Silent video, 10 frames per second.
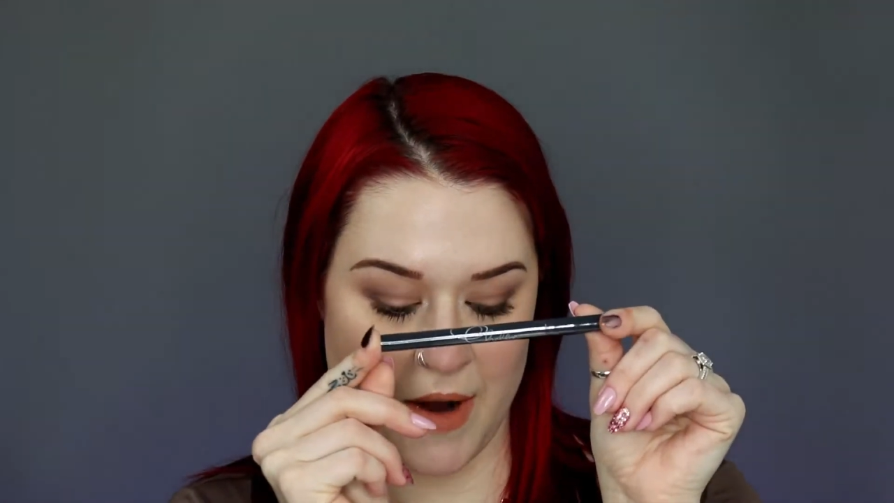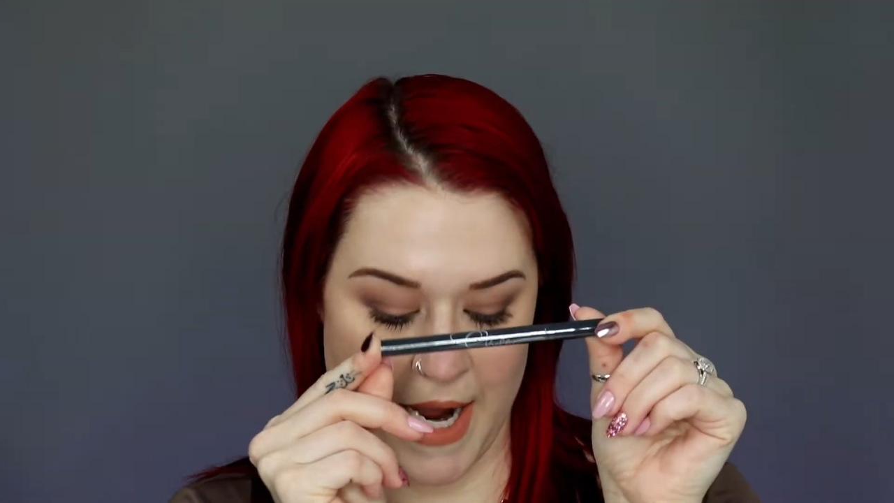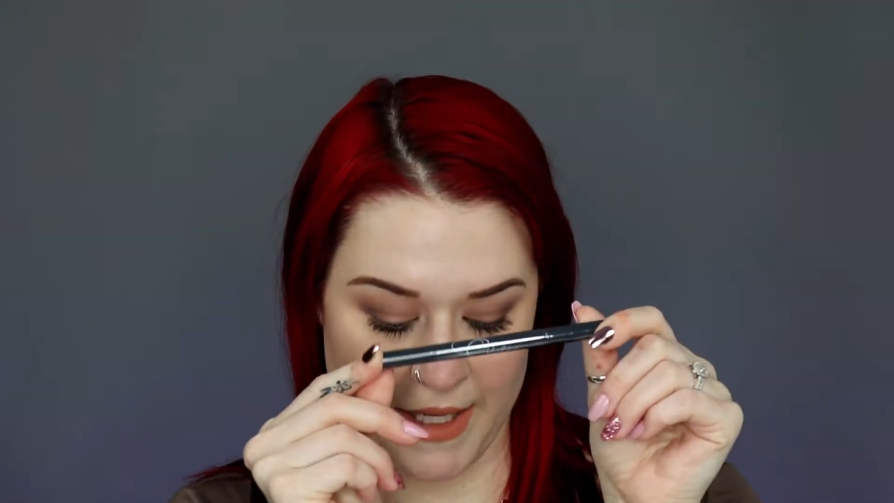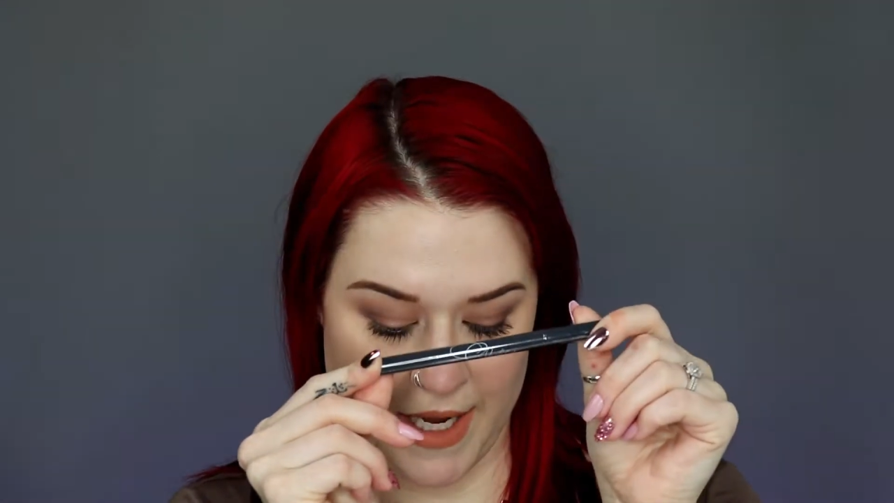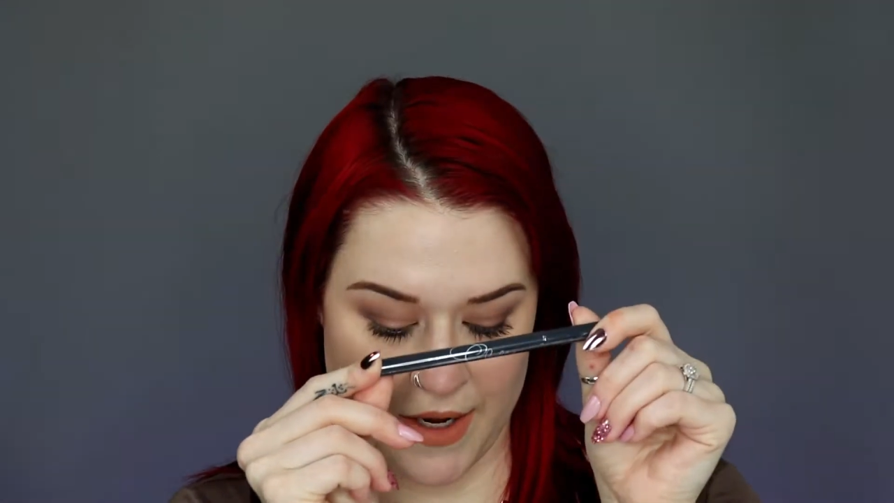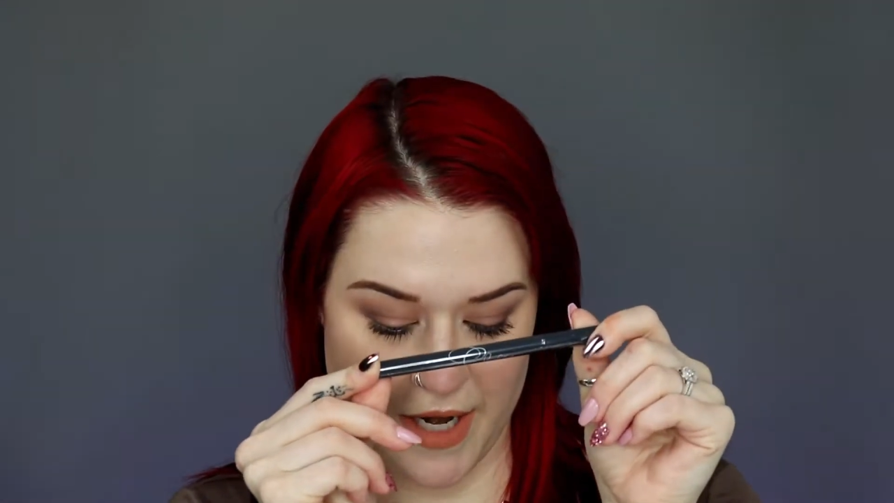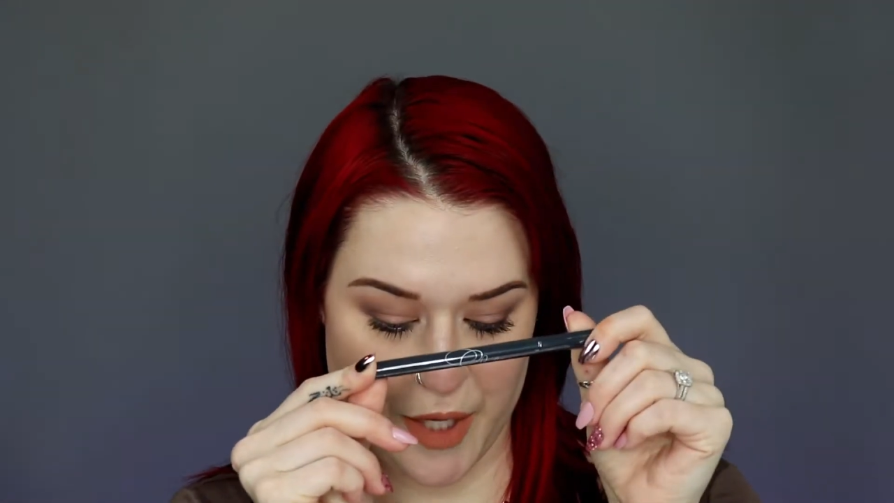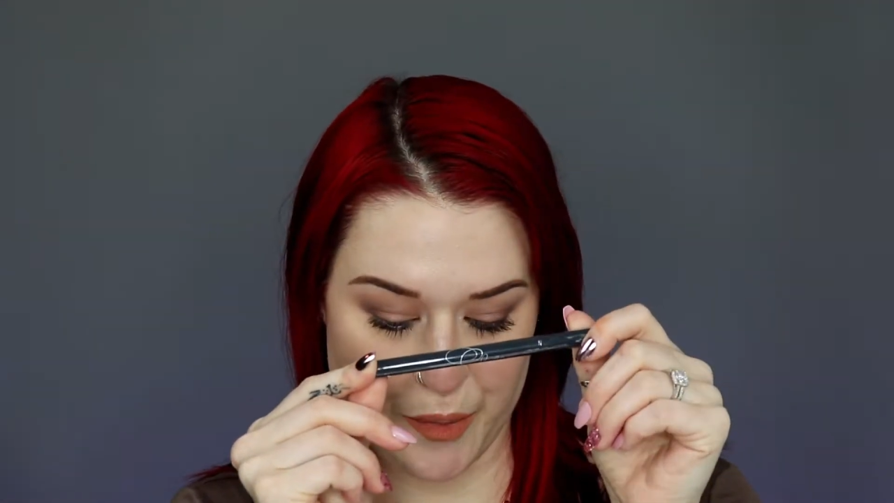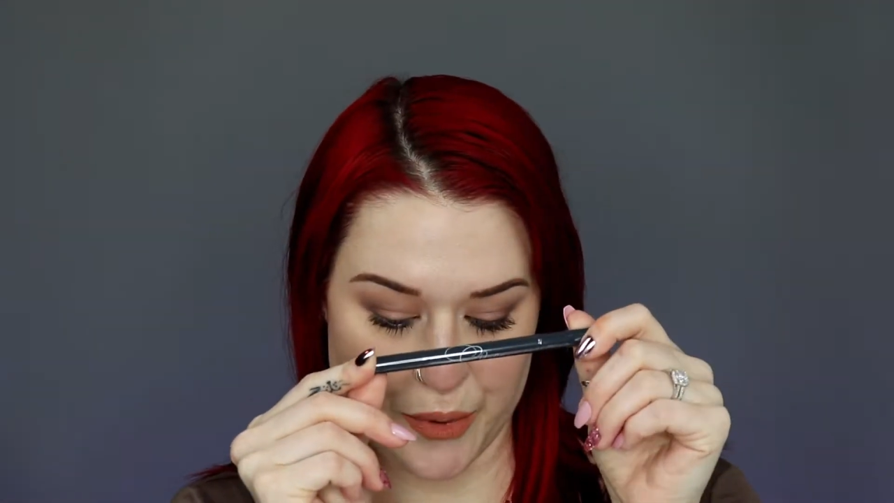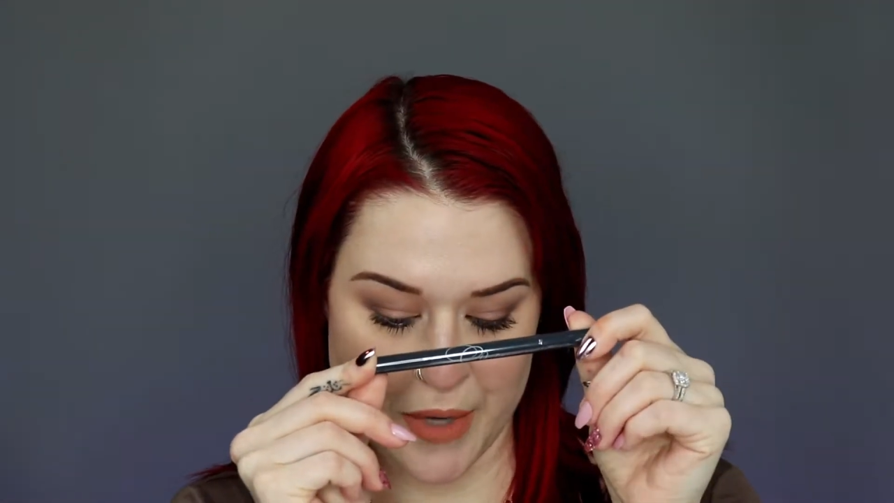eyeliner
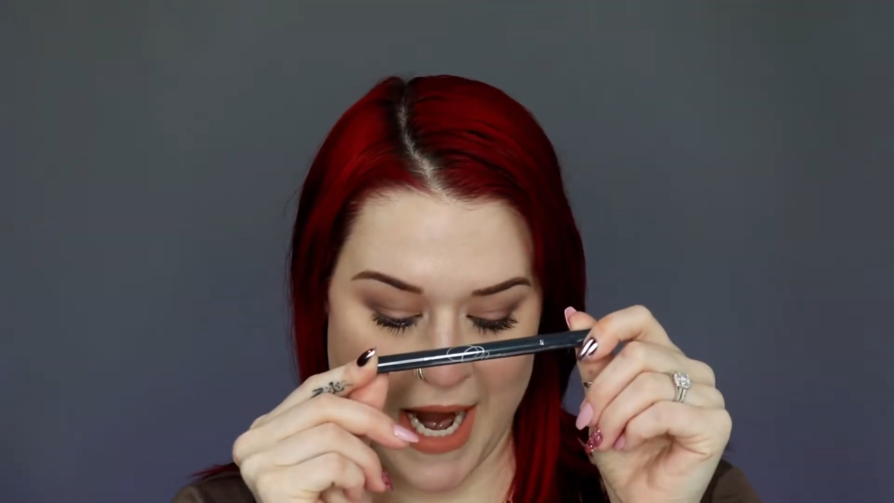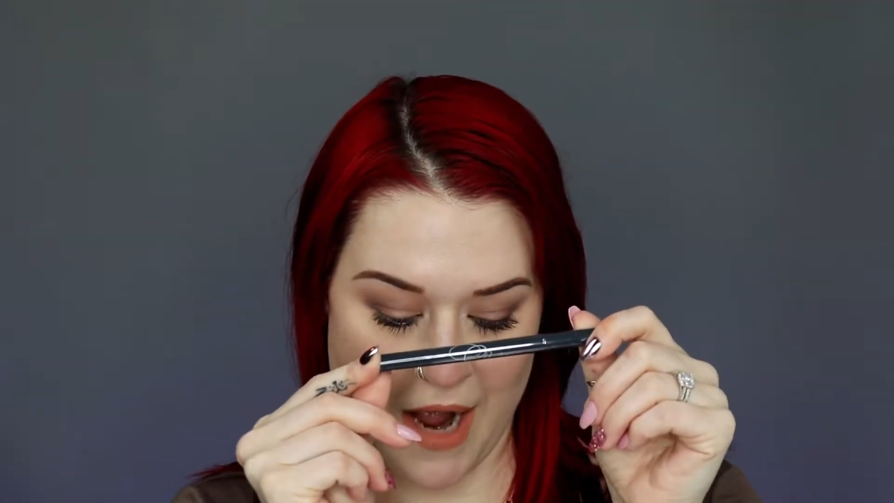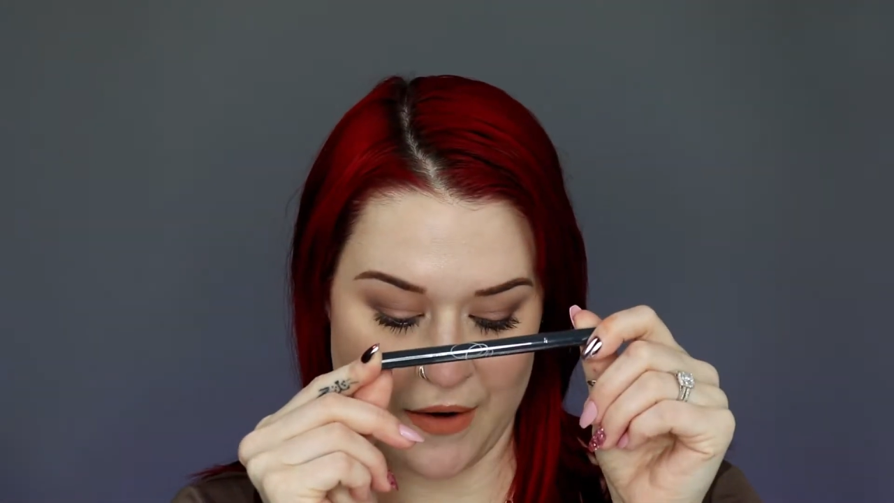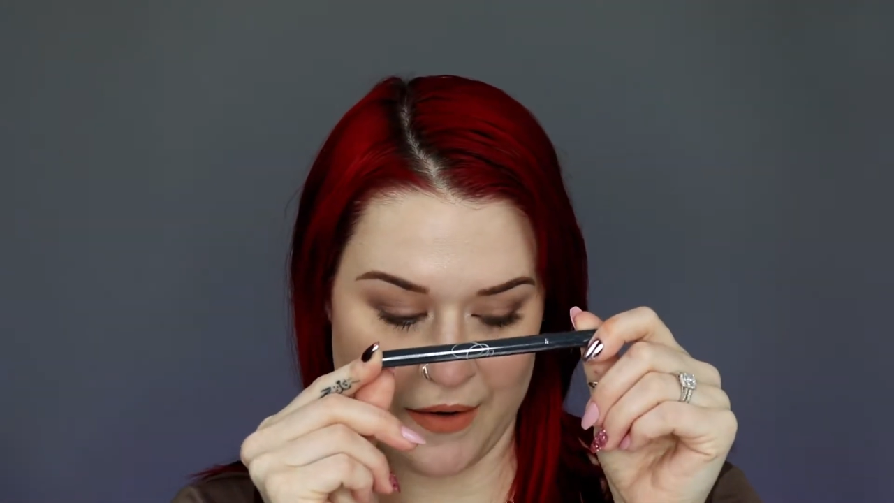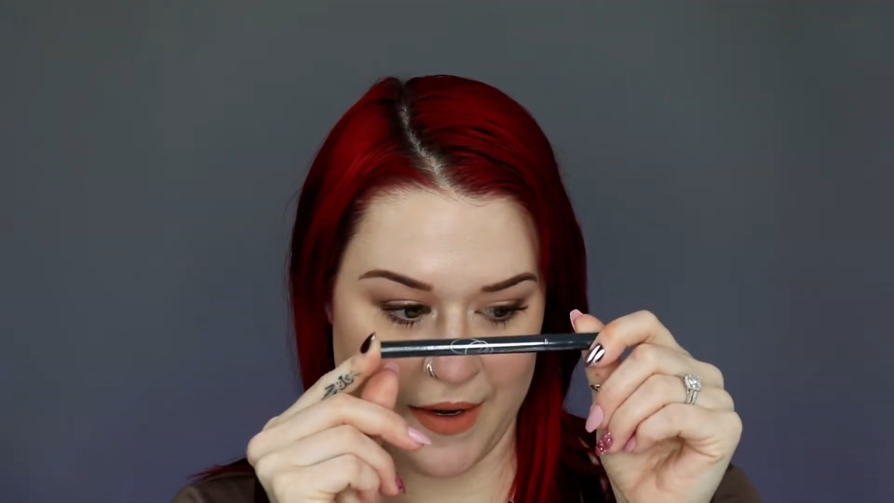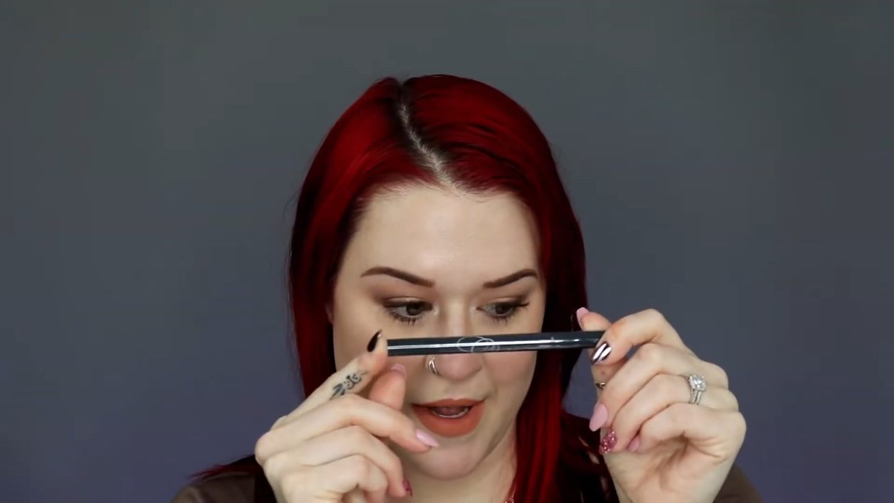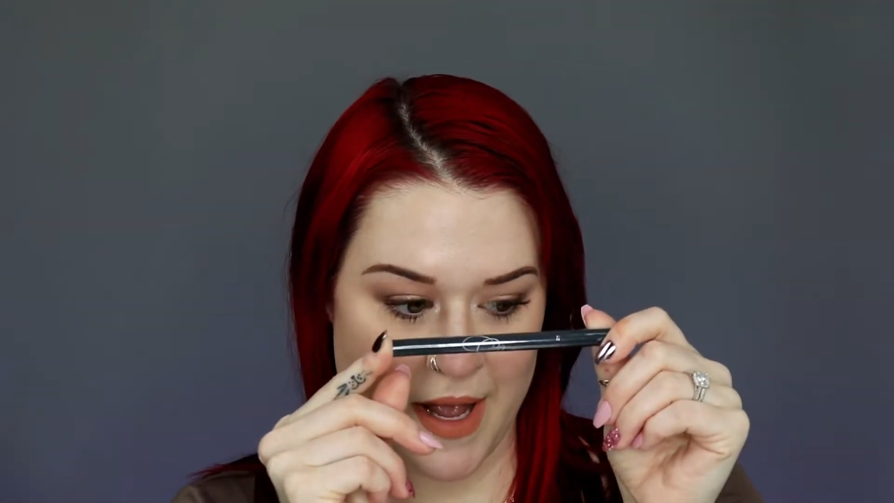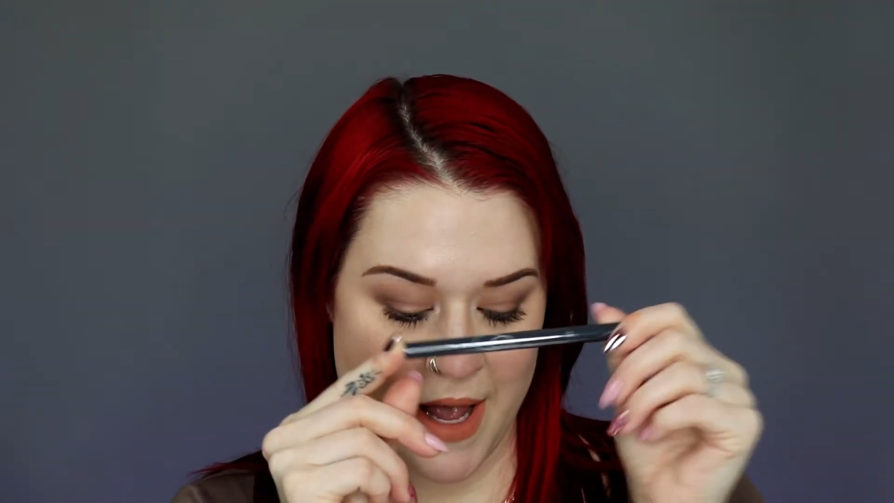in brown,